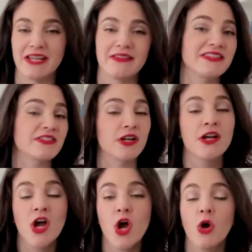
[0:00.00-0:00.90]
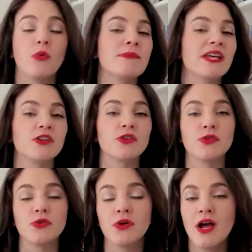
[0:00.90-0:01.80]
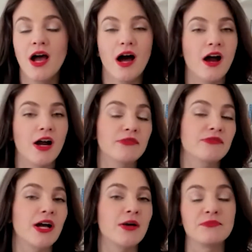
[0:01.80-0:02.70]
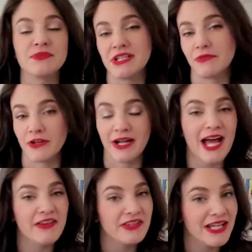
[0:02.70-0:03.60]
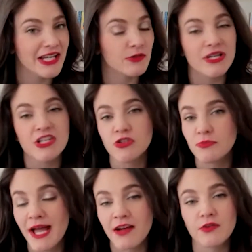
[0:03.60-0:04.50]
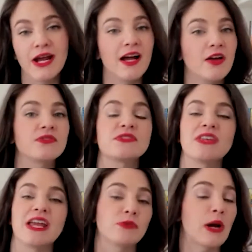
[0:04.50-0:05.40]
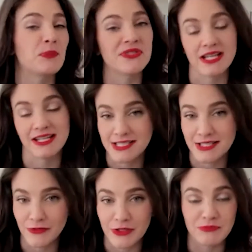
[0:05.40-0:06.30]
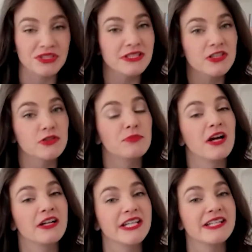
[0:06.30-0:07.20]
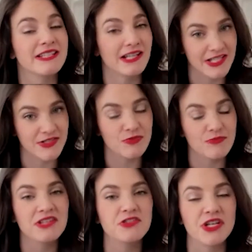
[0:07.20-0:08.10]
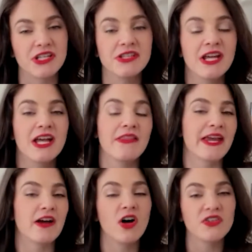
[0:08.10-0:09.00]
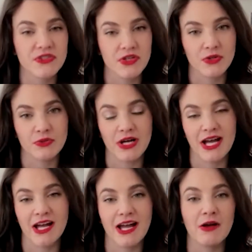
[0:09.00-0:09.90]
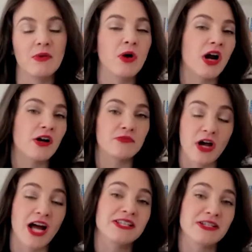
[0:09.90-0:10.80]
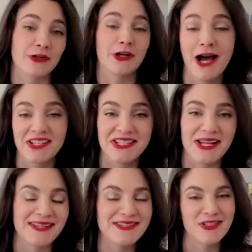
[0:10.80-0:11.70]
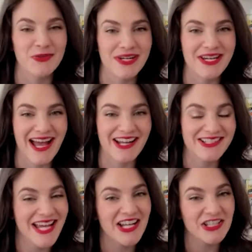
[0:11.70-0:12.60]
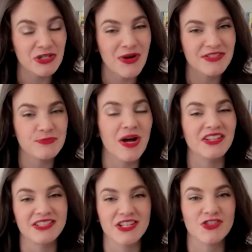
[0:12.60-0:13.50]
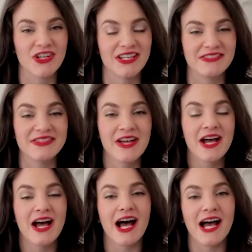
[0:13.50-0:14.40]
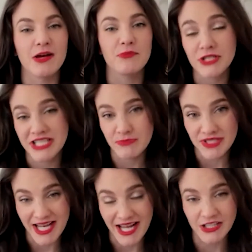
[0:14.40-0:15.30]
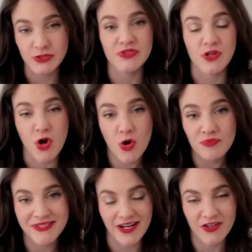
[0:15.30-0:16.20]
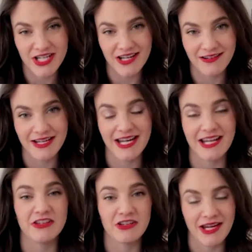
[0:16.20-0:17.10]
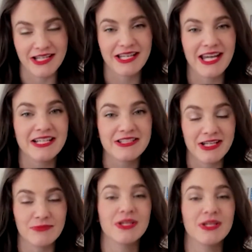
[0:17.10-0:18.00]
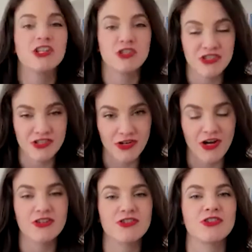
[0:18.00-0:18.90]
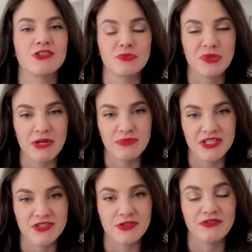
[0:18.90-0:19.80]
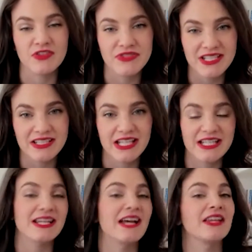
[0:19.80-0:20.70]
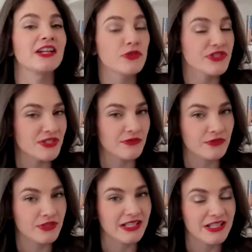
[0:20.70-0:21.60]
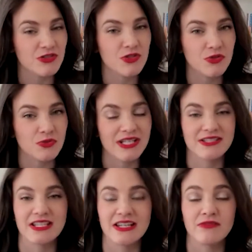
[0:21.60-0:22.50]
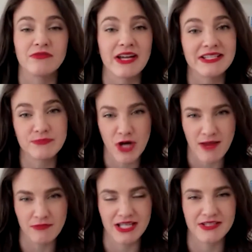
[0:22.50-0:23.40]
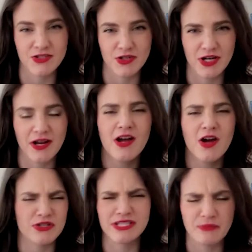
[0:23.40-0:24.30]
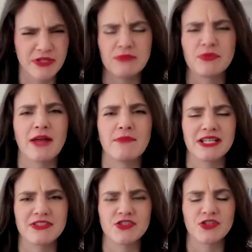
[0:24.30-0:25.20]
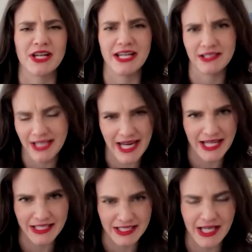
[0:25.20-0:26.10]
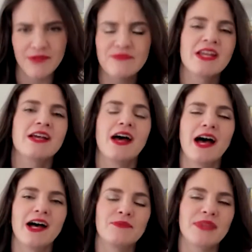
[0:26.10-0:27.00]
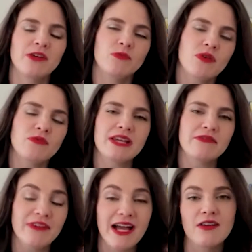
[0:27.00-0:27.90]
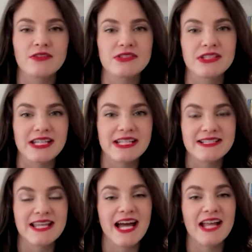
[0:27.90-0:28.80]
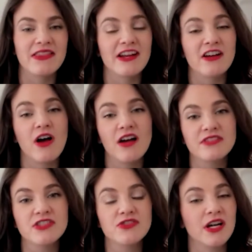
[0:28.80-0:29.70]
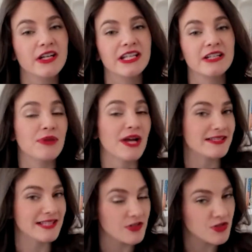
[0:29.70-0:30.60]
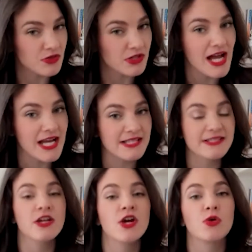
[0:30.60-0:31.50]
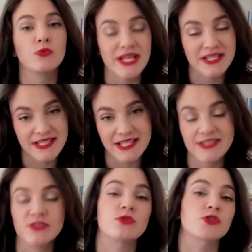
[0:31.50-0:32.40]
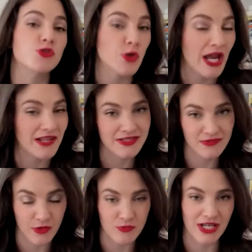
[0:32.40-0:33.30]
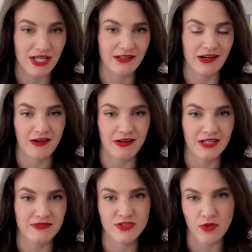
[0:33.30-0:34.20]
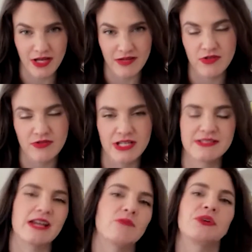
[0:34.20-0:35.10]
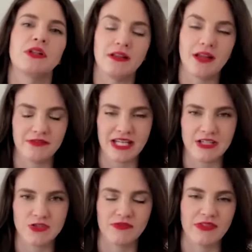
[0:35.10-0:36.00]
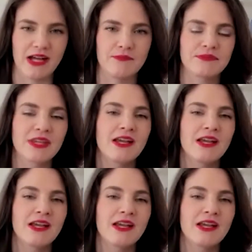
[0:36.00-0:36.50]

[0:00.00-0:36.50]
And these are women who are from different ethnic and racial backgrounds. They represent different political parties. And as you mentioned, they also are on different continents. So we had 10 US politicians, Priti Patel, who's the Home Secretary in the United Kingdom, Jacinda Ardern, the Prime Minister of New Zealand, and then Krista Freeland, who is the Vice Prime Minister or Deputy Prime Minister in Canada. And what we found is that they're often targeted by sexualized, racist, or transphobic narratives. So I'll give you an example of each of them.